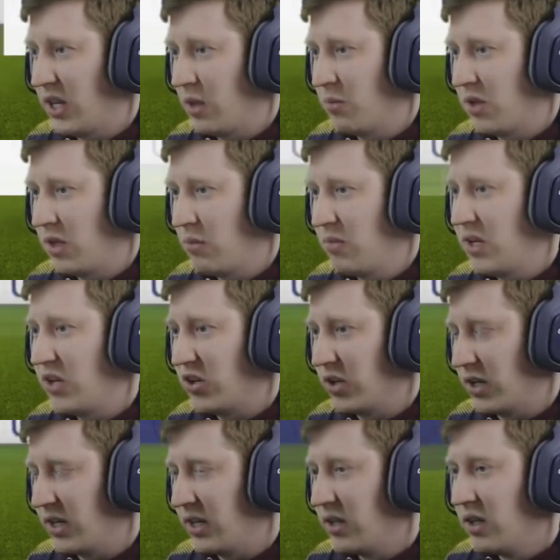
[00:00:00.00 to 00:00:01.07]
him
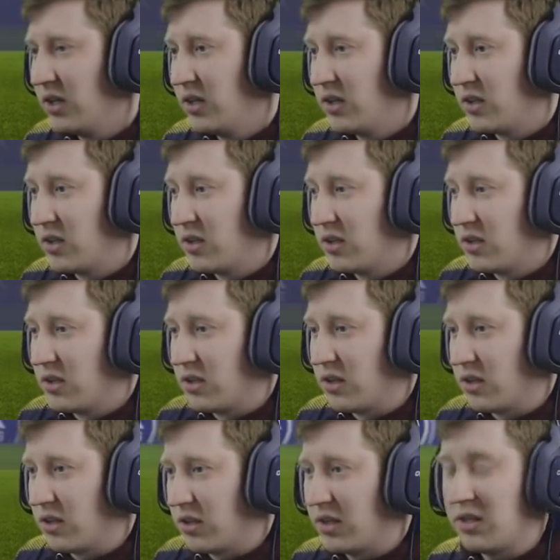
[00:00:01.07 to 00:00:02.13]
immediately
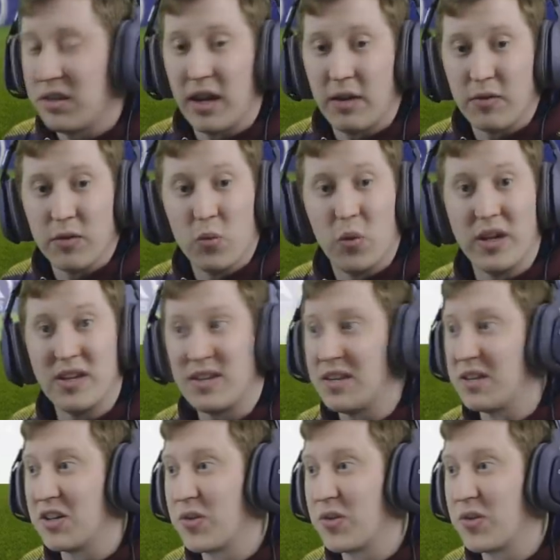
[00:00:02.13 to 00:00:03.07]
at least I haven't wasted a